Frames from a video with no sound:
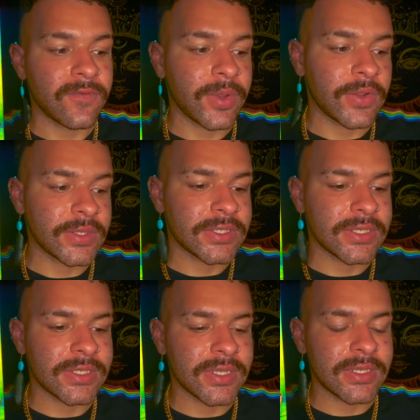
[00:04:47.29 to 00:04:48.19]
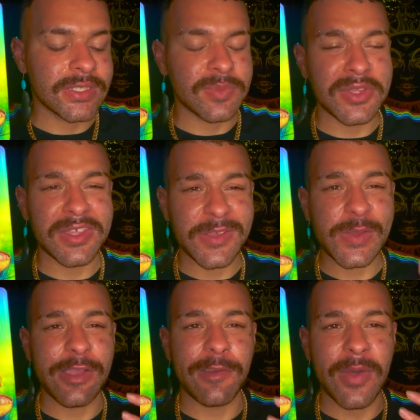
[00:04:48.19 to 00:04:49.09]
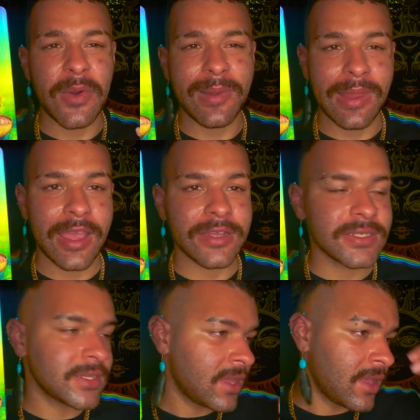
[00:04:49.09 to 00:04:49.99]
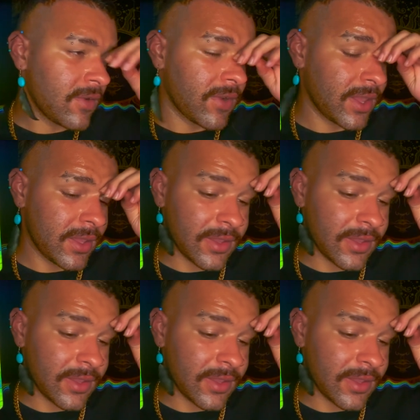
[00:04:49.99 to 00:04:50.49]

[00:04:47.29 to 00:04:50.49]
where it's just like something that you care about a lot, right?